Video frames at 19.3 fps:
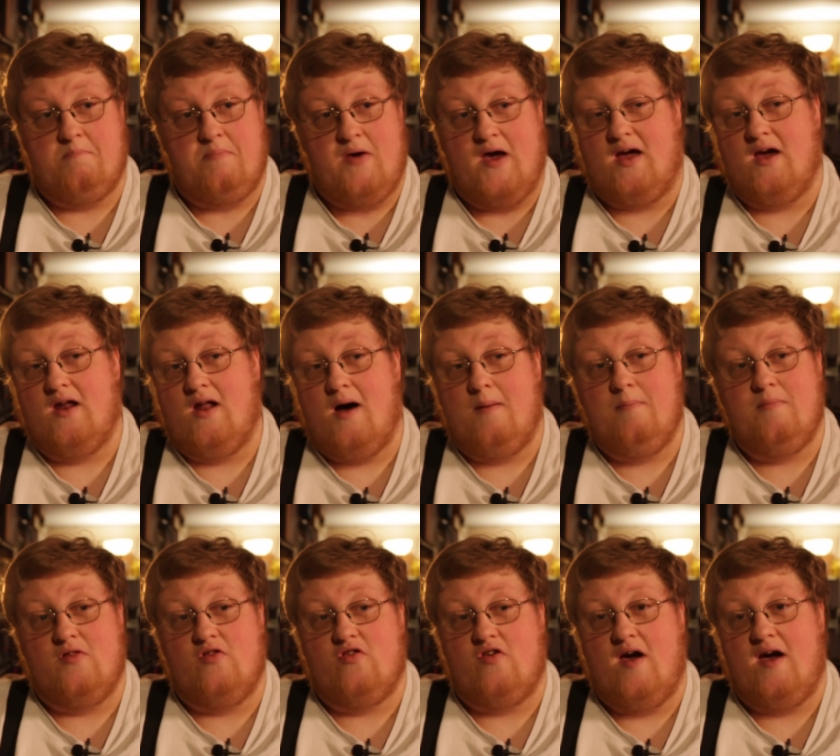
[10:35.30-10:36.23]
pick it up
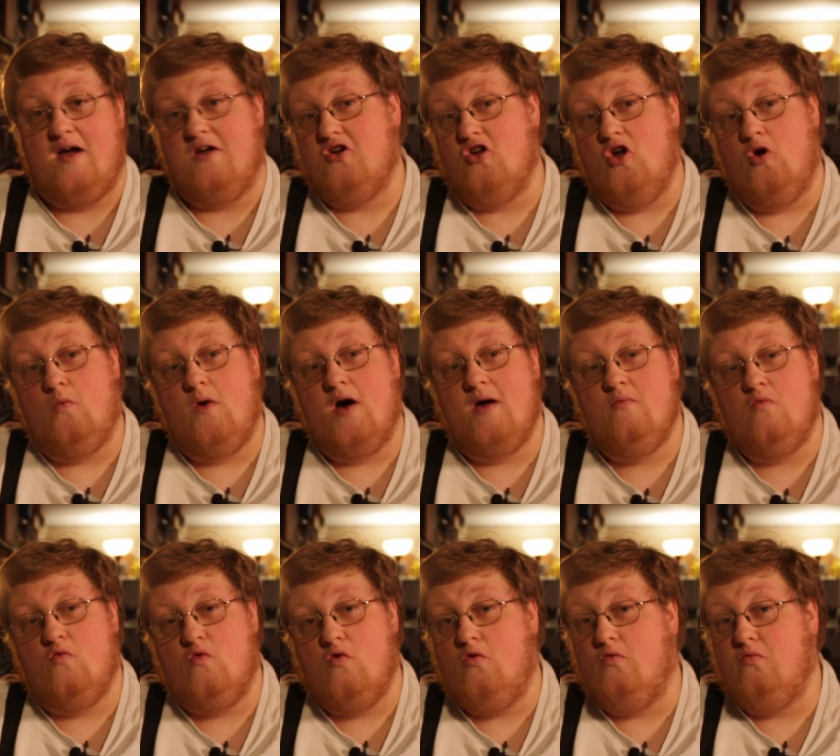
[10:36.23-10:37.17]
and say, you know what,
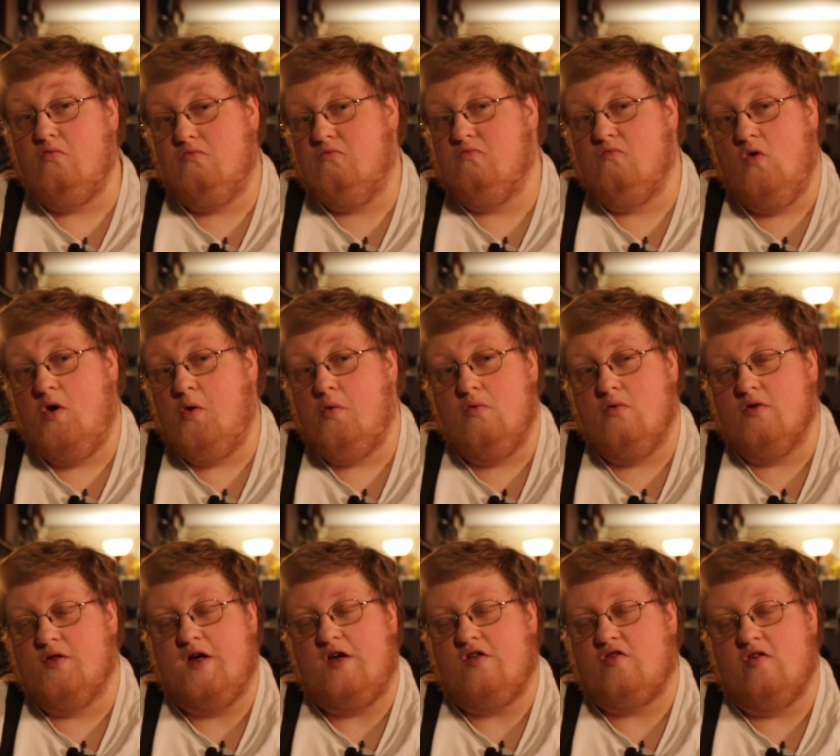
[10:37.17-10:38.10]
we'll
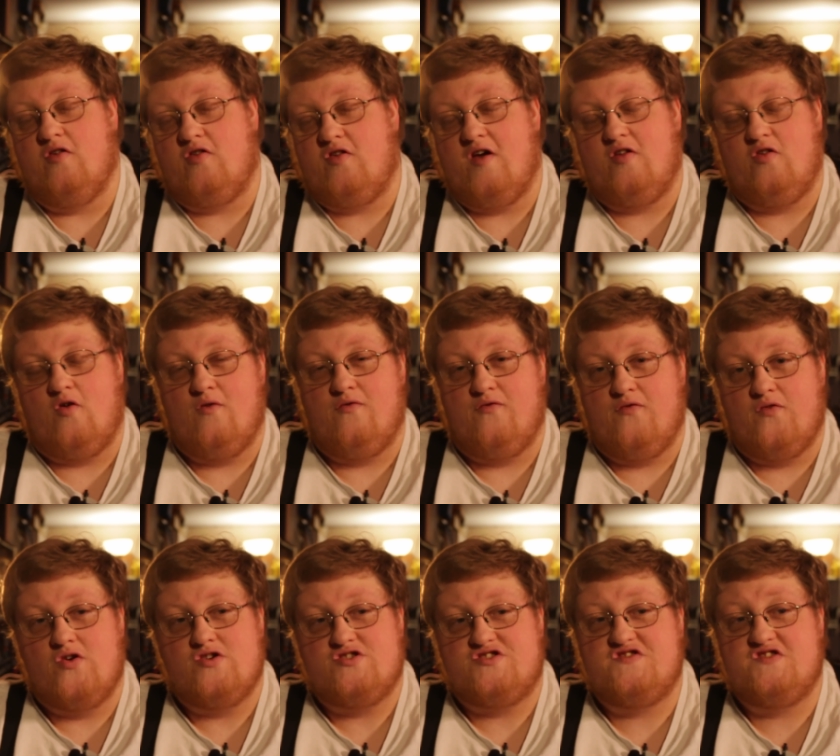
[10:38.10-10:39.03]
release this as our
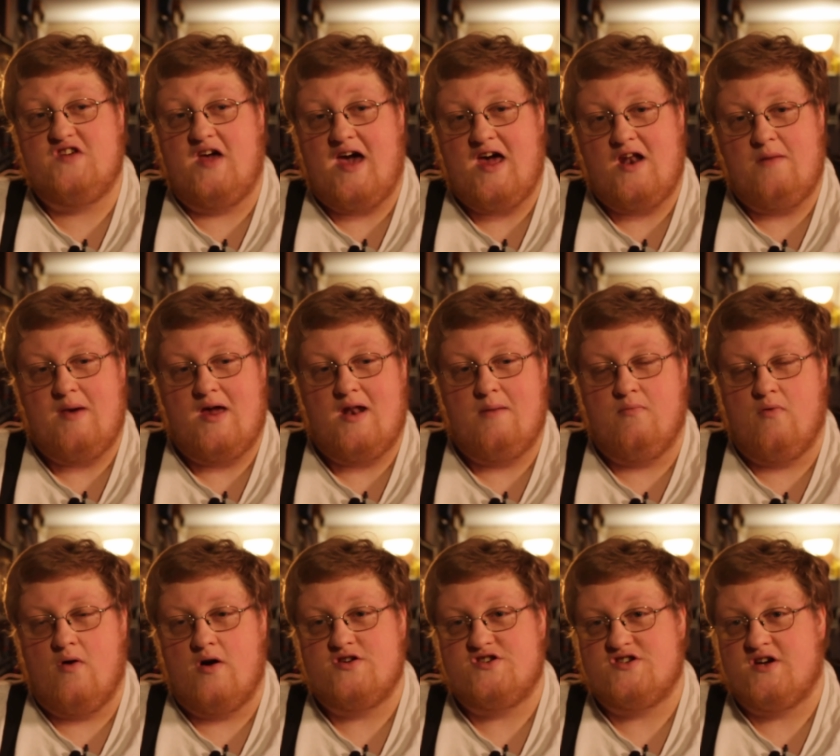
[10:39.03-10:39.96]
first animated
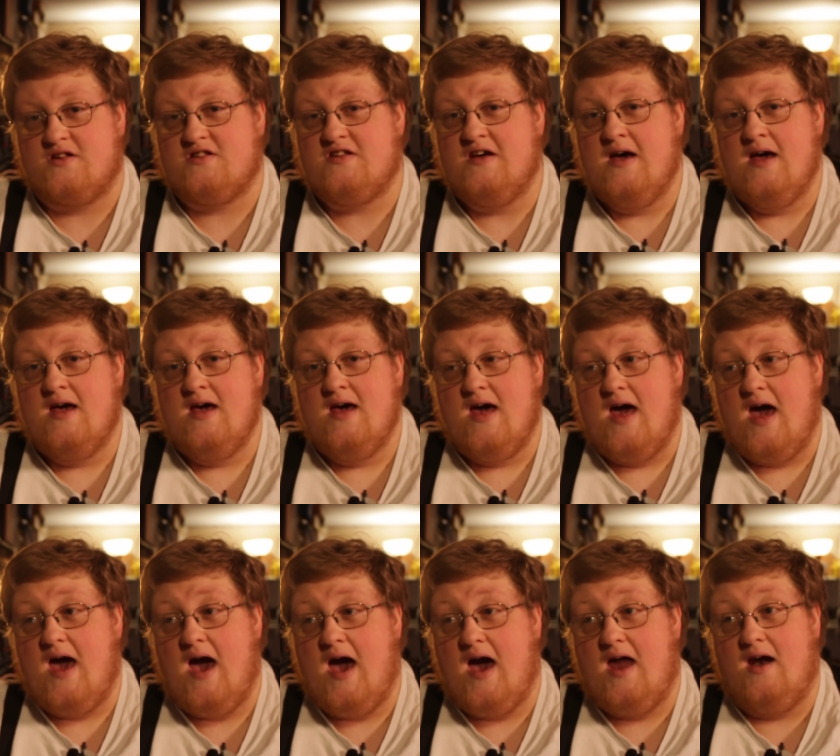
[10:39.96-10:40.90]
project,
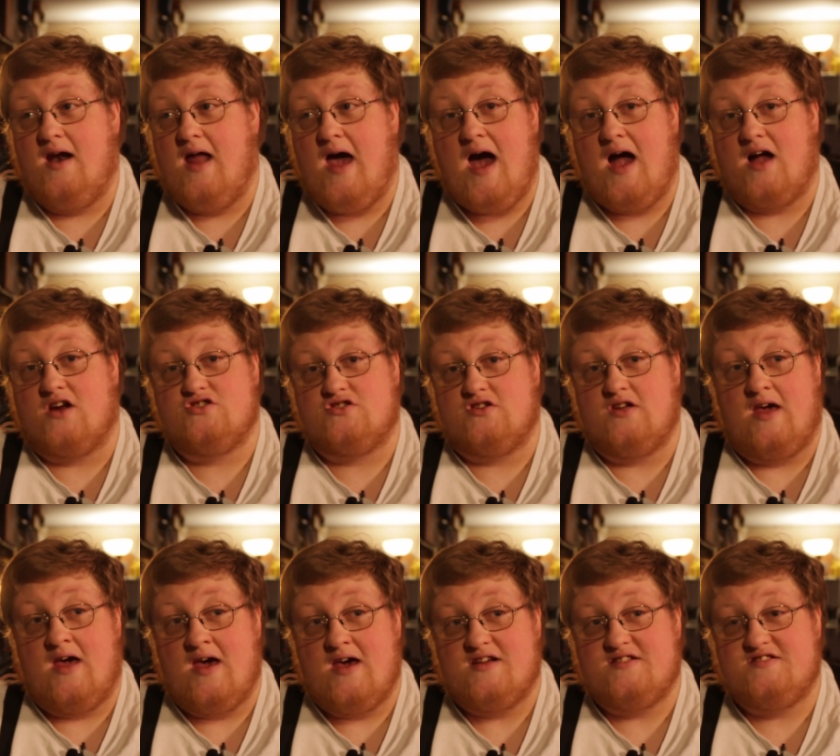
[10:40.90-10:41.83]
and it
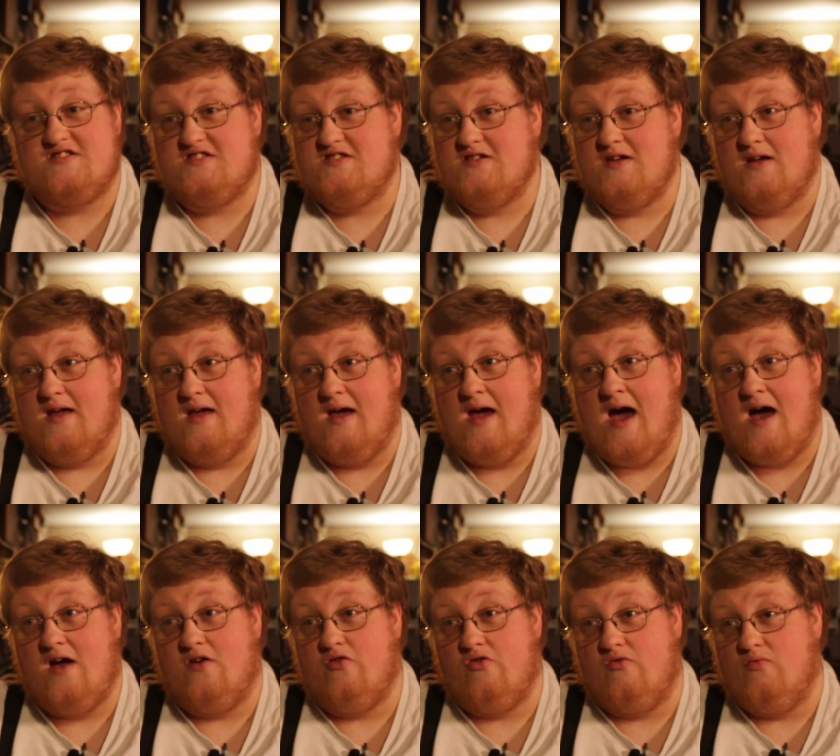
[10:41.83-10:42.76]
actually hits. It
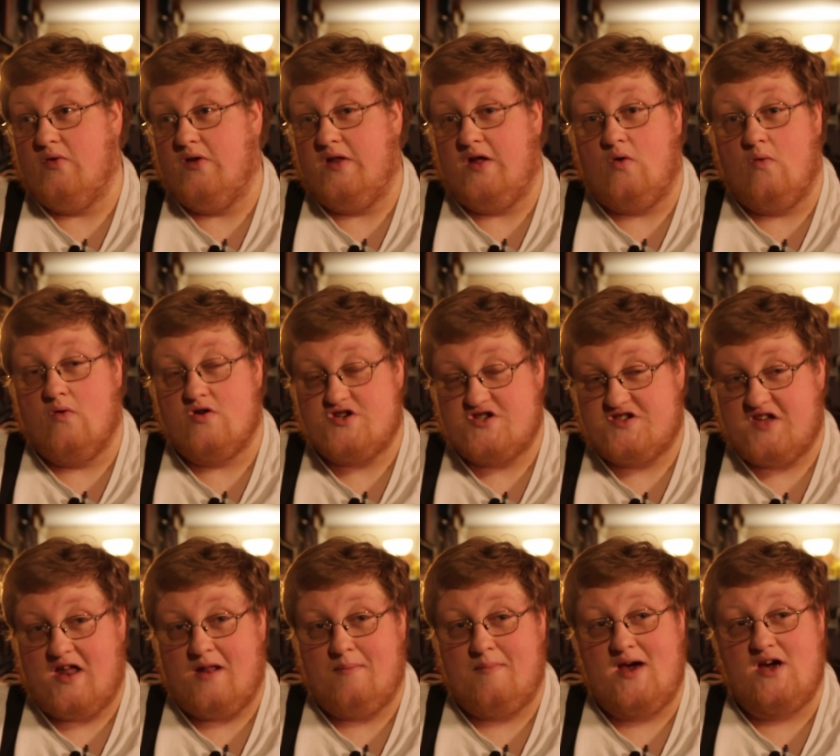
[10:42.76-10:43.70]
has really gorgeous
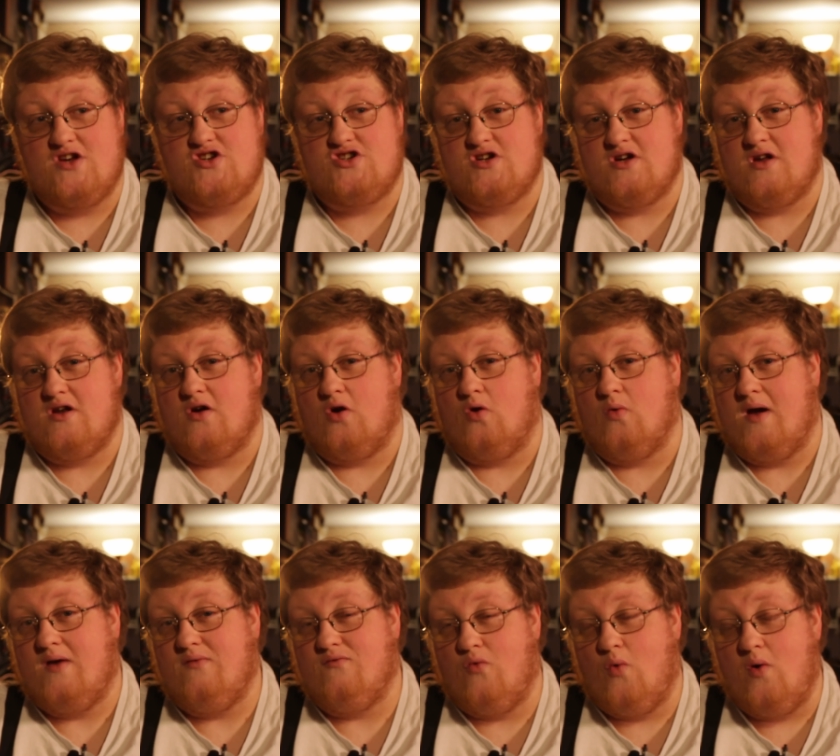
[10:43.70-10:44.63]
animation, a
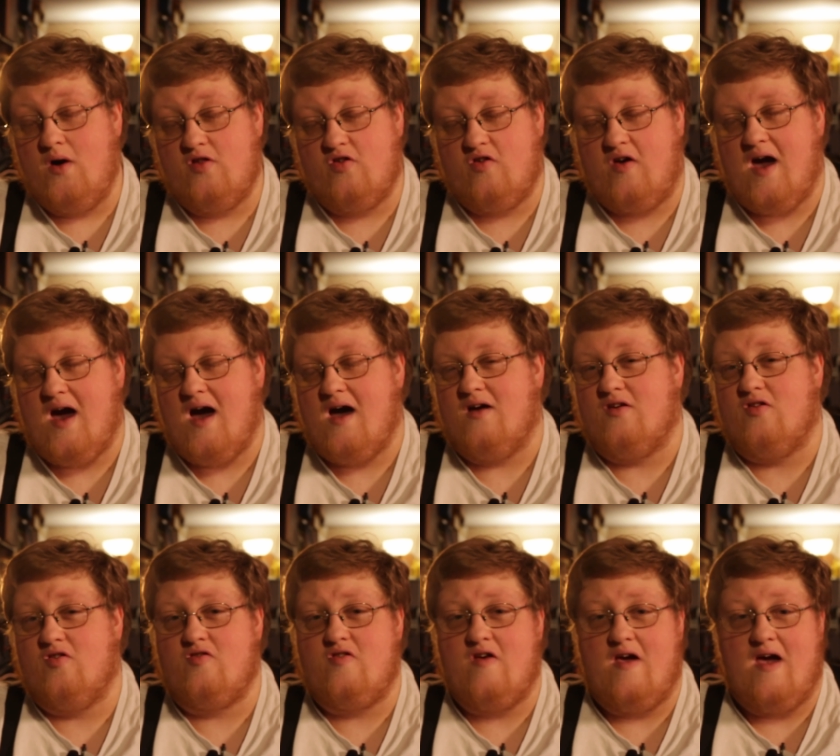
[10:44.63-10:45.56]
great voice
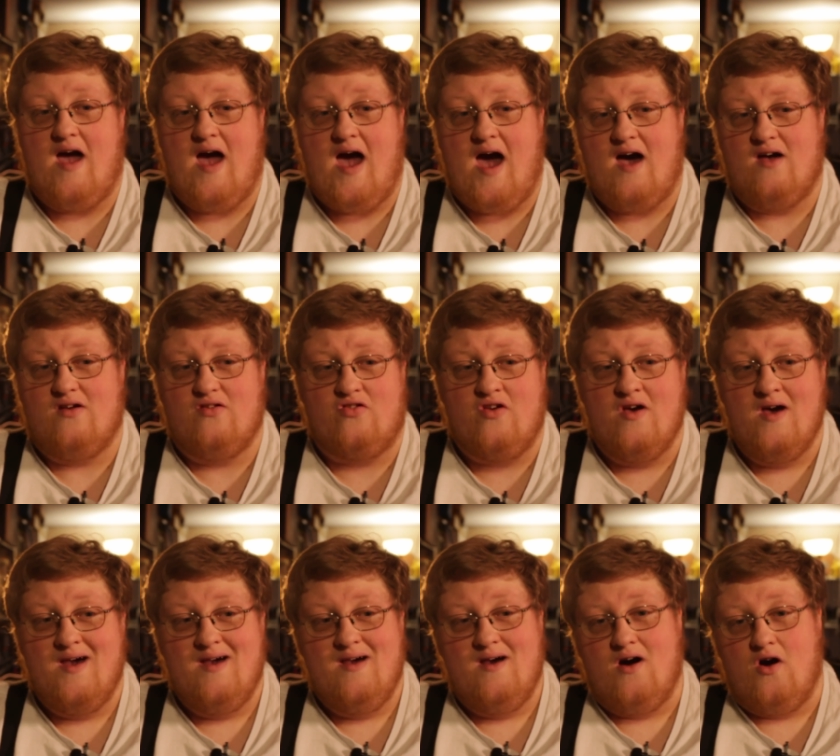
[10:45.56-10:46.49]
cast, it has
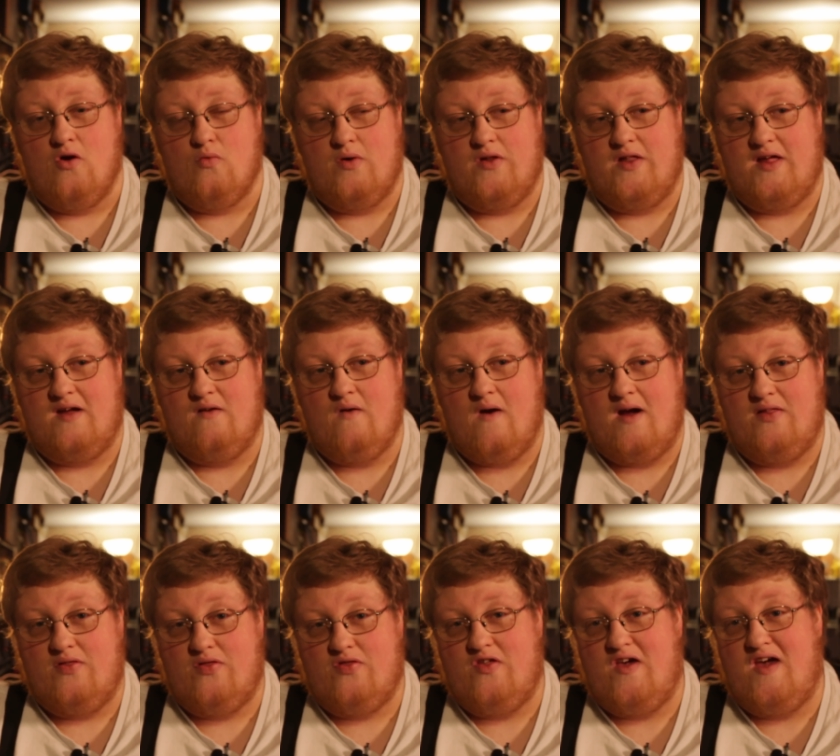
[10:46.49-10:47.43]
a really
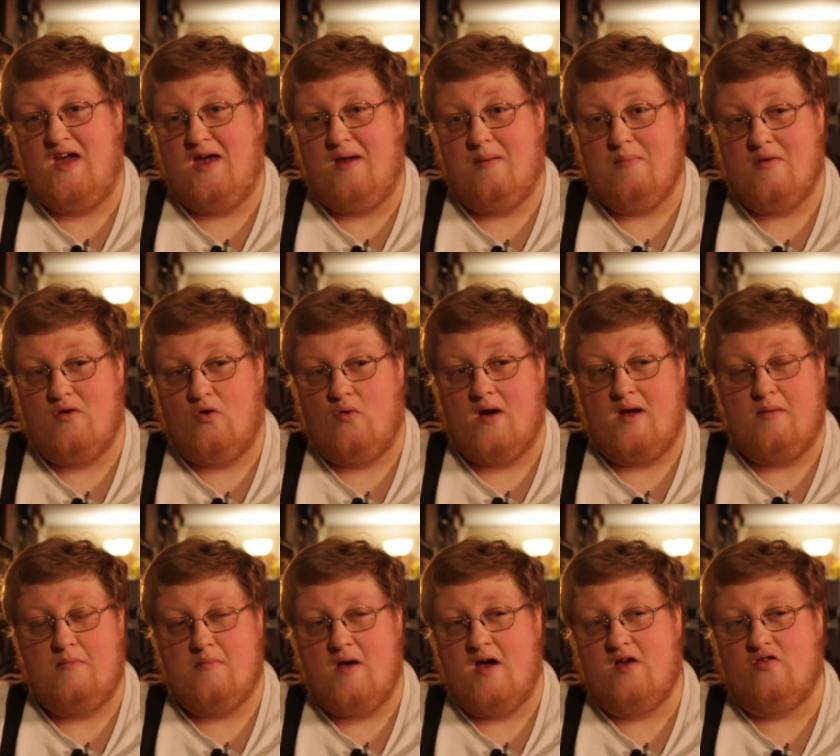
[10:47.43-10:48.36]
great theme, a
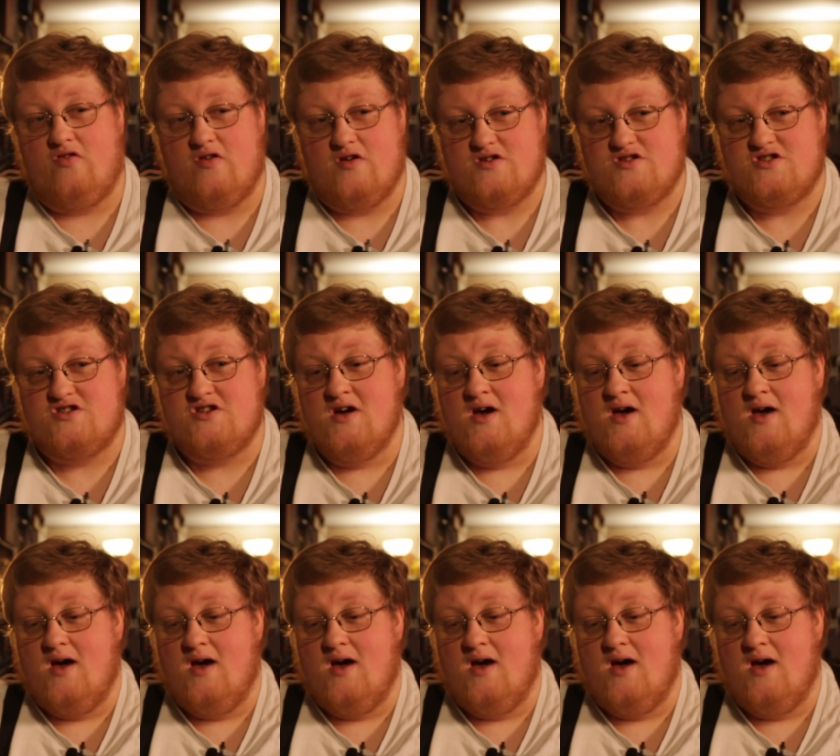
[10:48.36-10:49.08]
great message,